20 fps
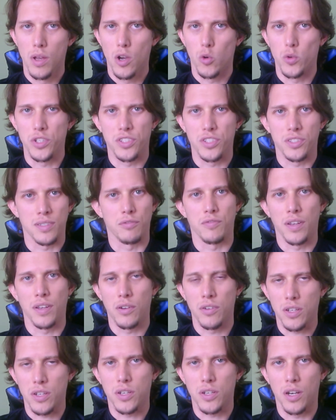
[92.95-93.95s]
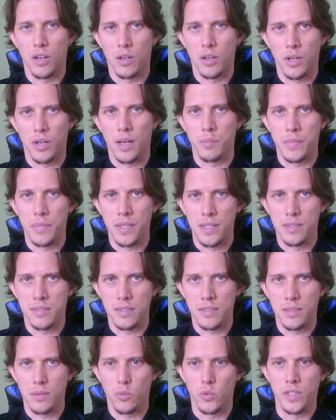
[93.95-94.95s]
which is a very common
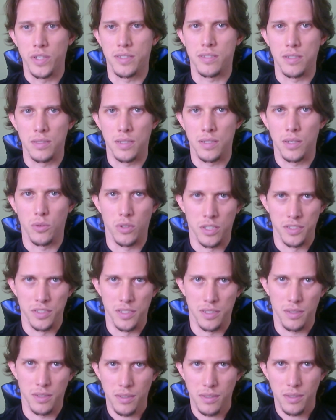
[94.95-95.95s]
ability within the order,